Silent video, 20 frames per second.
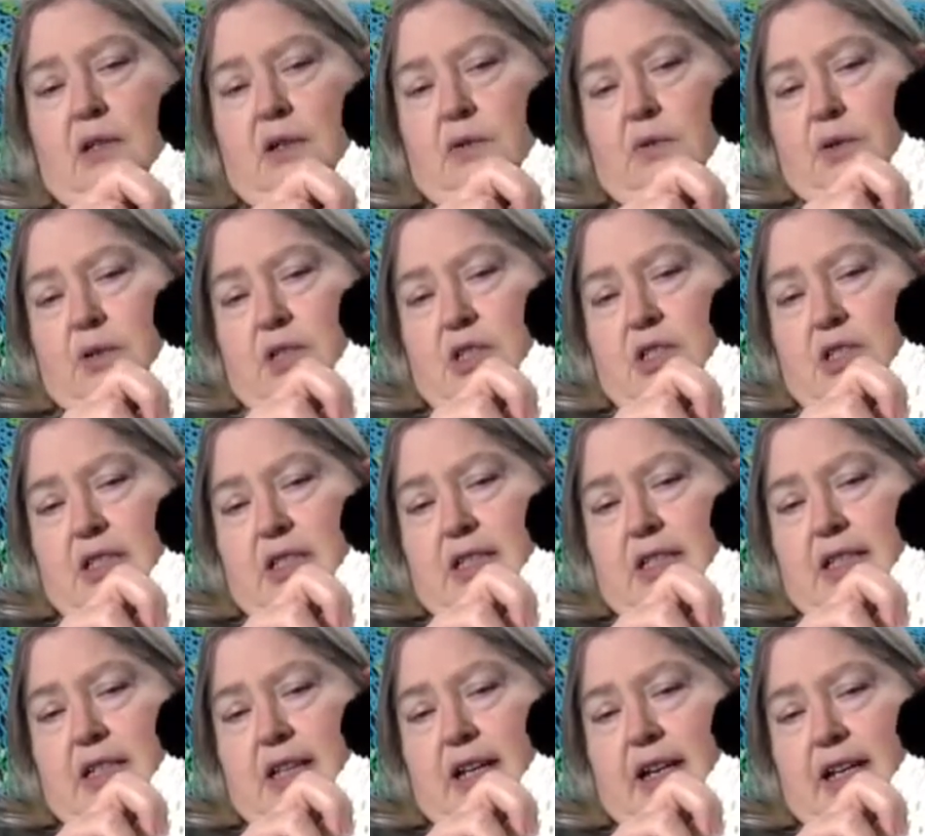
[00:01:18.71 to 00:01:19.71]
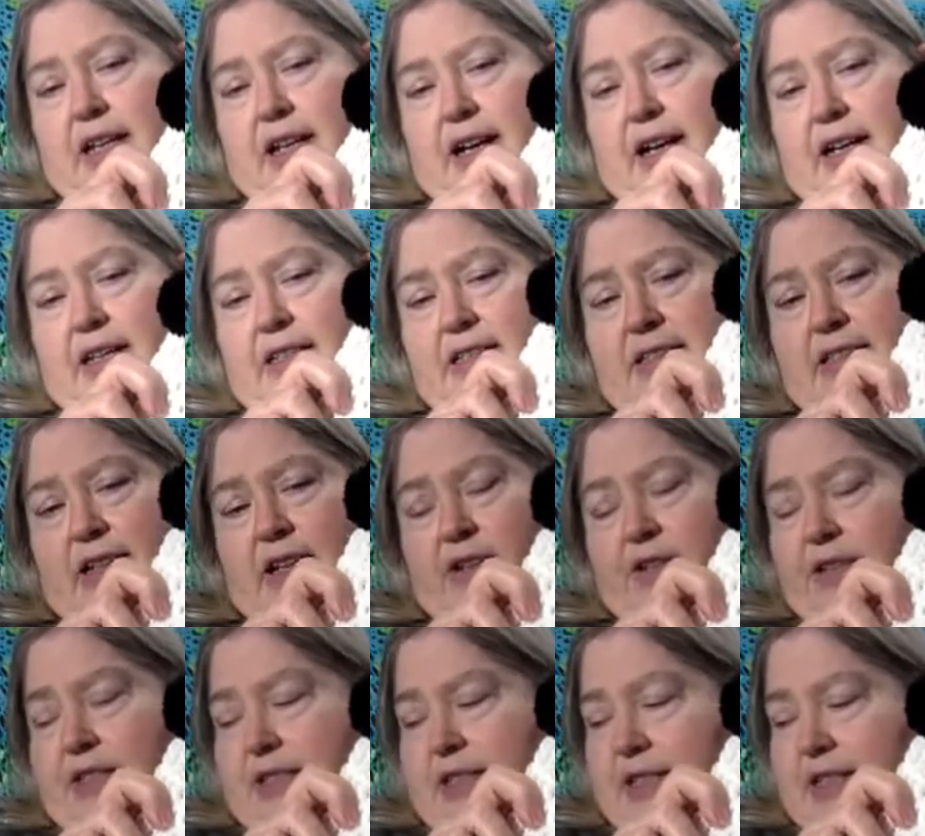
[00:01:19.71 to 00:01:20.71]
which see got eyes now
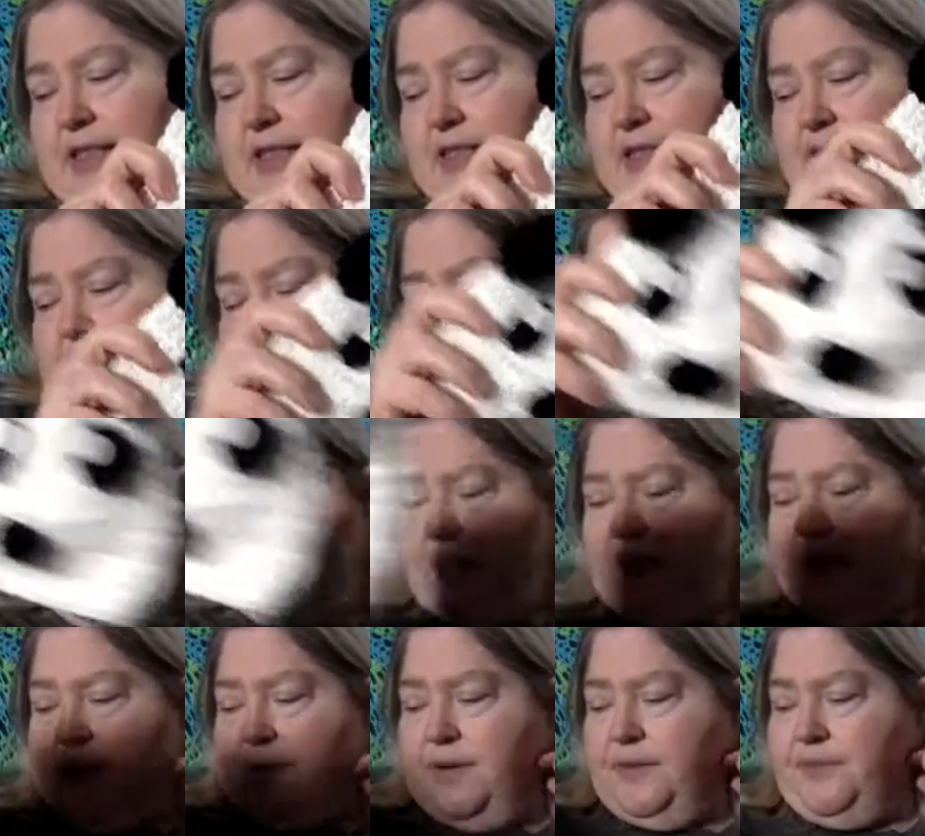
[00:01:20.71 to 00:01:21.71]
he's less scary